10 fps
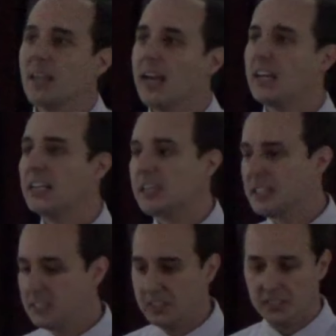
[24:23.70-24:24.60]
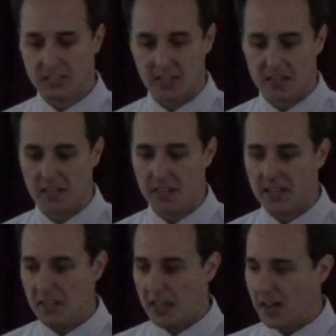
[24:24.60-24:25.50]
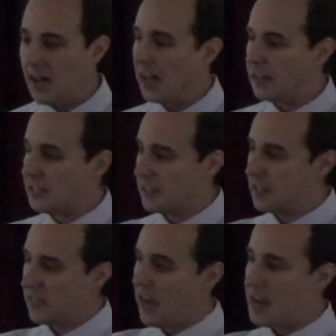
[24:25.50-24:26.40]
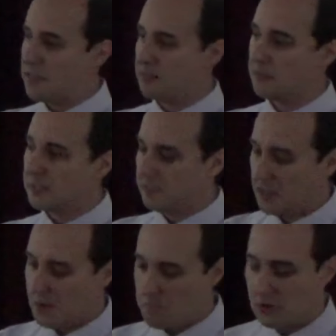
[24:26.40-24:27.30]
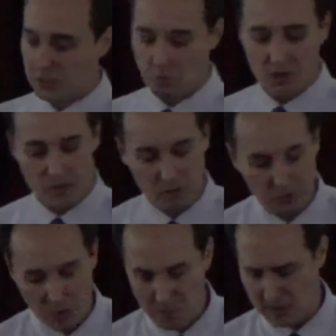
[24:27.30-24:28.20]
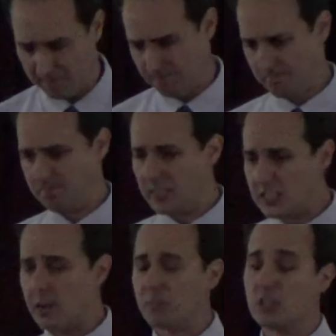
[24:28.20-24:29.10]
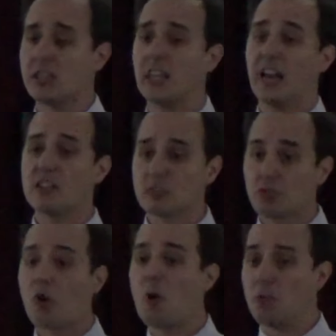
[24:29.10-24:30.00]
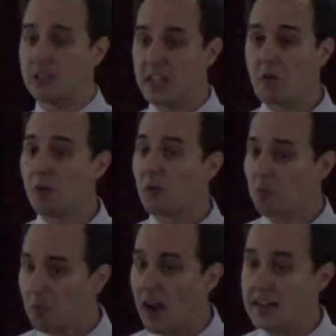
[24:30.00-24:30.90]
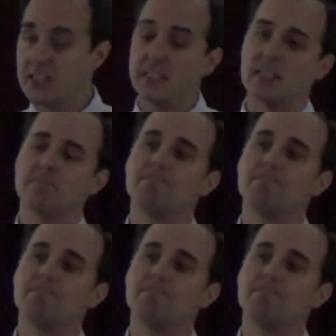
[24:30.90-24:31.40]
and again, this is uh, not the, the kind of uh, book that we're used to, but this seems to indicate a scroll that they were writing in.